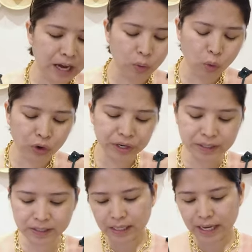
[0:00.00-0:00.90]
I wore
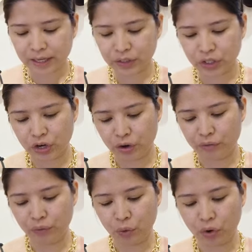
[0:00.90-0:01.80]
this last year
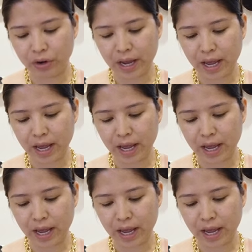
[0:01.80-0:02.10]
for